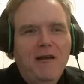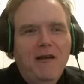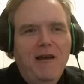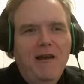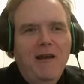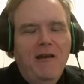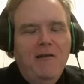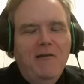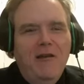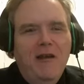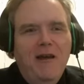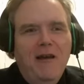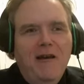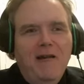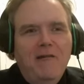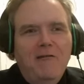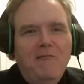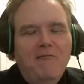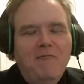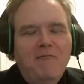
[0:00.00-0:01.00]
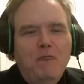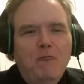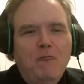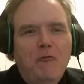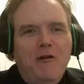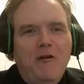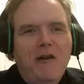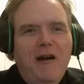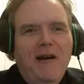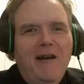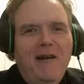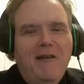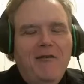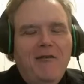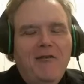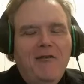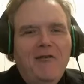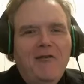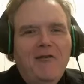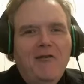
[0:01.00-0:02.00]
And yet when I
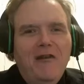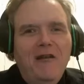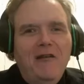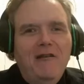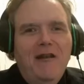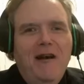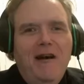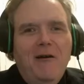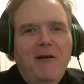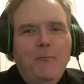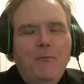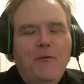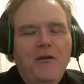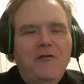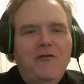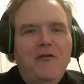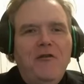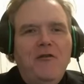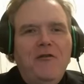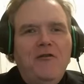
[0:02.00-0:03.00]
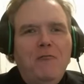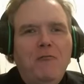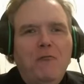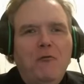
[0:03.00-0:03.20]
send out pitches